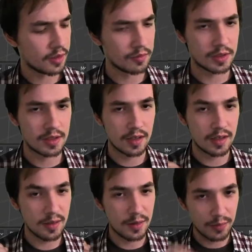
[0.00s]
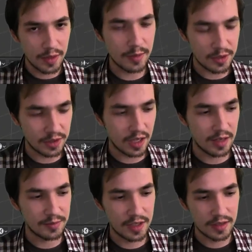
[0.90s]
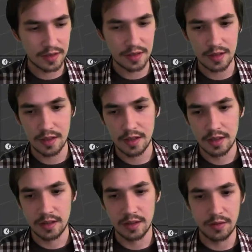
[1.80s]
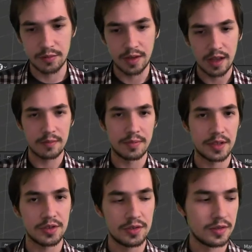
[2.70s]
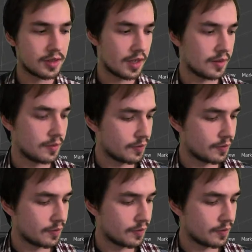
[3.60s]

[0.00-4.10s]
studying three-dimensional objects, not in pictures, kind of,